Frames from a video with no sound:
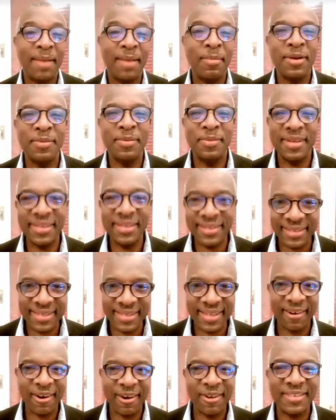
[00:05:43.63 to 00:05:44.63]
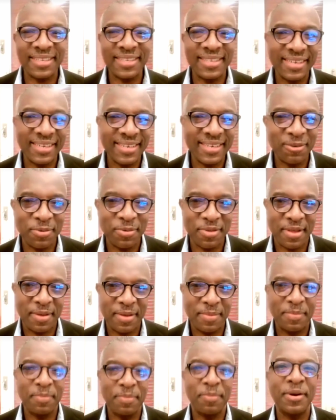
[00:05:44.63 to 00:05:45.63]
mean, it's the road started with
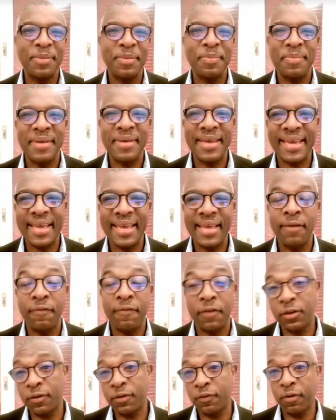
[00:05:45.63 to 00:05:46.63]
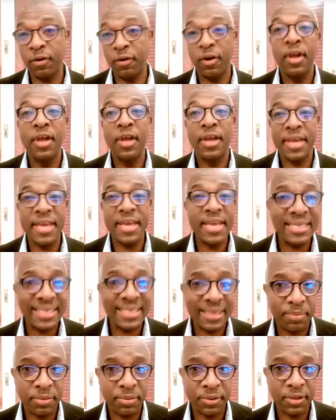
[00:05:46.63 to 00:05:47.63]
him. But Mbeki, first of all, he
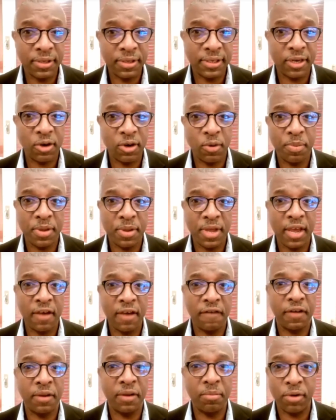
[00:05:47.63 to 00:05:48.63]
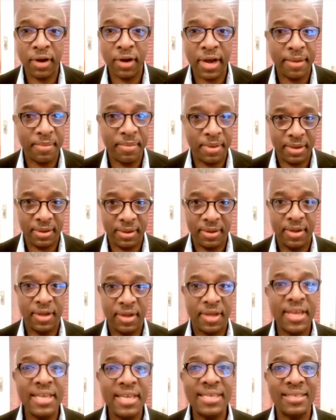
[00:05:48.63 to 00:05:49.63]
supported ZANU PF and Mugabe.
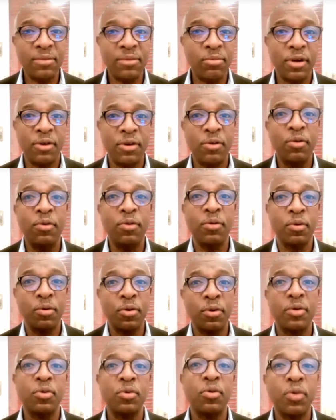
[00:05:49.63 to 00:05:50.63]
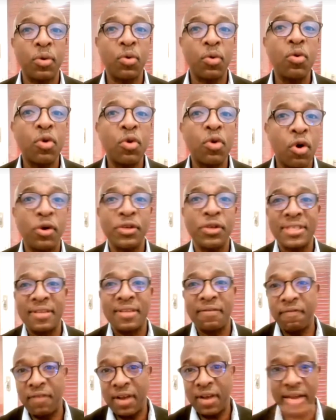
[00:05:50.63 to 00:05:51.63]
He is the one who who caused the
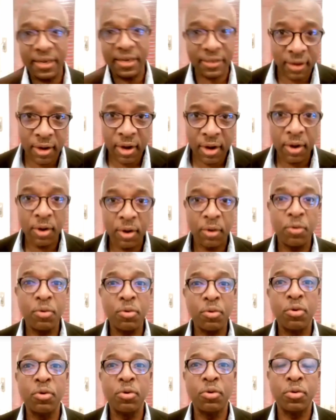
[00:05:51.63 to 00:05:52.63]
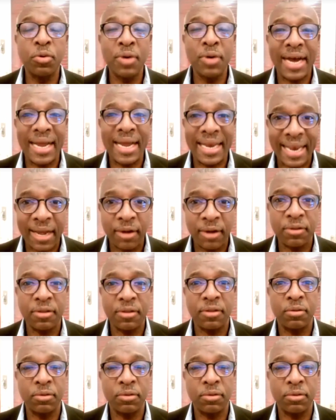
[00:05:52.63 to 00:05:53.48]
flood, who, who, who allowed